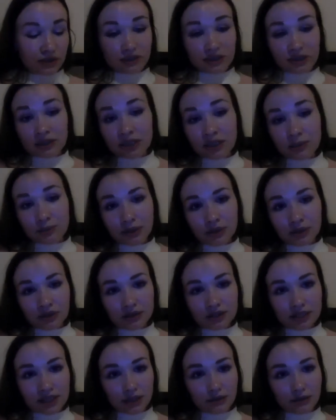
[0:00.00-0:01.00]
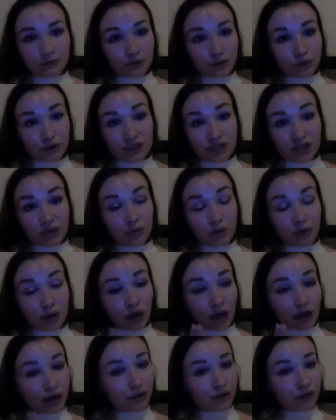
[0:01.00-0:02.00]
the typical day, for example,
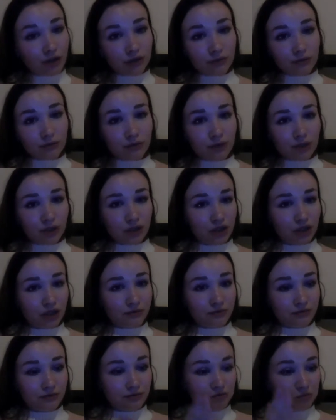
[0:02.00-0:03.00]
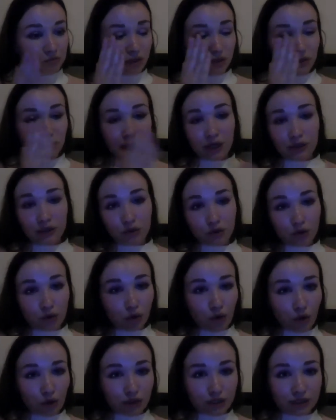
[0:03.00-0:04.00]
I arrive on my shift at 9
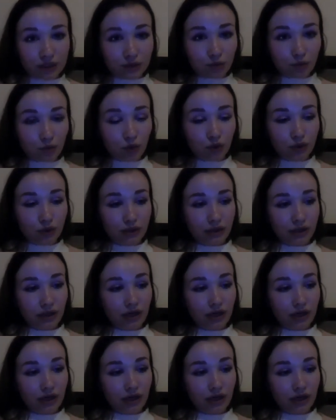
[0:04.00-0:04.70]
o'clock in the morning.